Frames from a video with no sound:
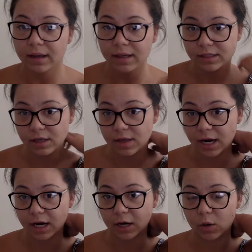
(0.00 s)
So
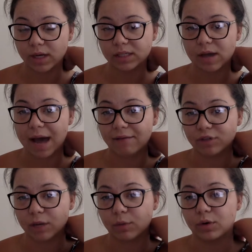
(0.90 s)
they're going to have
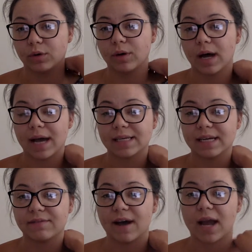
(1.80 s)
trouble
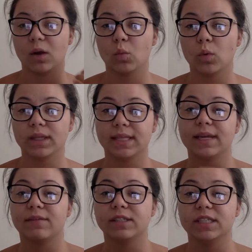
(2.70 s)
identifying what the
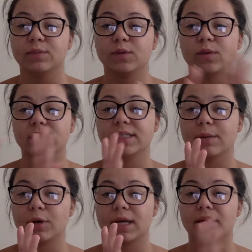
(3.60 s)
differences between a
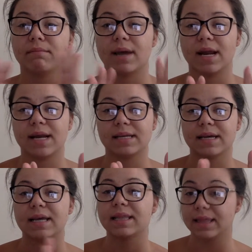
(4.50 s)
summary, main idea,
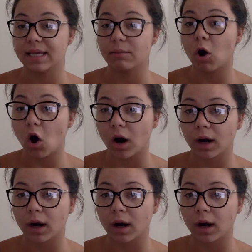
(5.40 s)
and theme are.